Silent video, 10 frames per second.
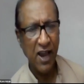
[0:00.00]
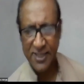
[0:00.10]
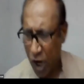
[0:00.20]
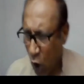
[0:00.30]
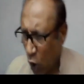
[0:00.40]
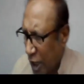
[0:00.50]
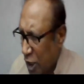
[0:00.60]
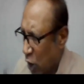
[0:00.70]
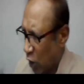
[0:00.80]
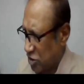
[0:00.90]
It's a
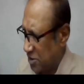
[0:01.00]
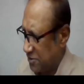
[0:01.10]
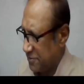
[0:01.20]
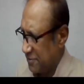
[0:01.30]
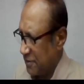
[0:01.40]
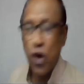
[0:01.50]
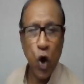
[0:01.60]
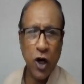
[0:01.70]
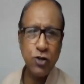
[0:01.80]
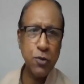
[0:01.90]
local court,
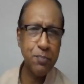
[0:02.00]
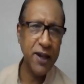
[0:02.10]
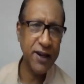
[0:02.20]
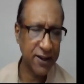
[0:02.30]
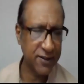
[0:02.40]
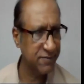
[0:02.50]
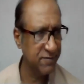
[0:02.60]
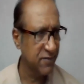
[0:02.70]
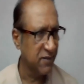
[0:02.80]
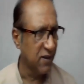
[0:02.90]
local superior.
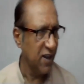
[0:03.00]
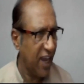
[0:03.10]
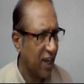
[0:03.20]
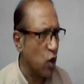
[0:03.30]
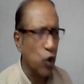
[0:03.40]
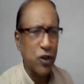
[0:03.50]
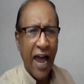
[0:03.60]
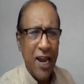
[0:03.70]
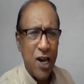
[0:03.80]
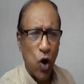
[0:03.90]
He can go to
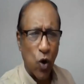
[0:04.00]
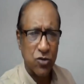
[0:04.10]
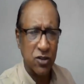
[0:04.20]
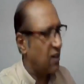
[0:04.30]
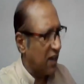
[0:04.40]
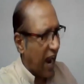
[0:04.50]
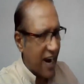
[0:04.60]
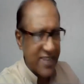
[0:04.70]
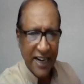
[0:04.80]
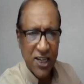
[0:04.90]
high court,
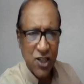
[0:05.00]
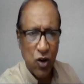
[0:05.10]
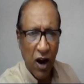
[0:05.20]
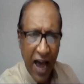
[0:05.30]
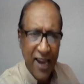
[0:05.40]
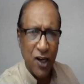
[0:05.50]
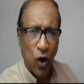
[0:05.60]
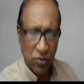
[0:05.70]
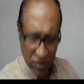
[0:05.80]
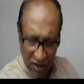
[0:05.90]
and that is called high
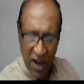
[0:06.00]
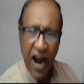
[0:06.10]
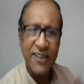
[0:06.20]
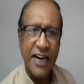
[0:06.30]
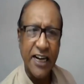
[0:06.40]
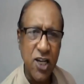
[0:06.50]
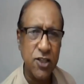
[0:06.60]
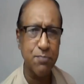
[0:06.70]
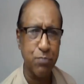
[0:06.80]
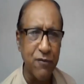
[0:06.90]
court, and that
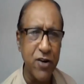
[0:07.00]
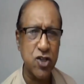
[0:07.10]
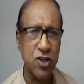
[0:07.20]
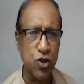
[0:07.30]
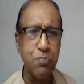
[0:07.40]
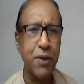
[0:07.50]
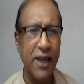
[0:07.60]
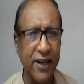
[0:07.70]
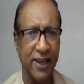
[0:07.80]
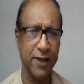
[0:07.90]
is a provincial
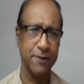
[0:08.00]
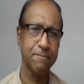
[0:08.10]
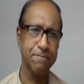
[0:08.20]
superior.